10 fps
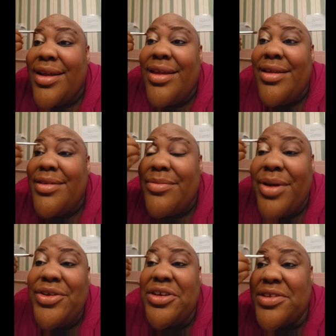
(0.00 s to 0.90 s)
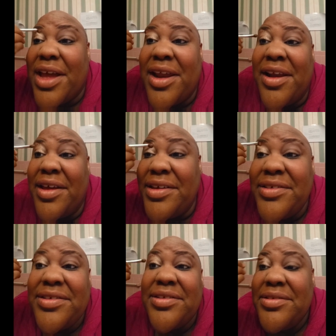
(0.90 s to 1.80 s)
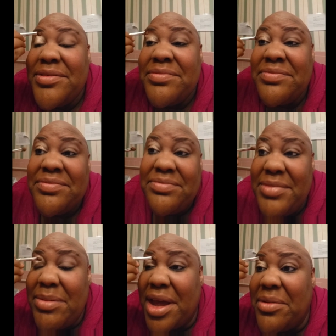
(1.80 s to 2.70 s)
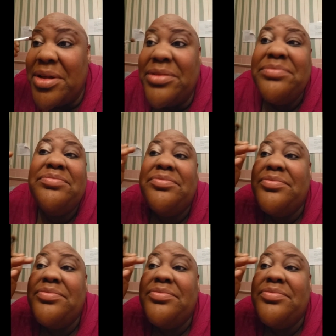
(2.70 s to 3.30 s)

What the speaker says: Yeah, brush is kind of nice. Maybe I will.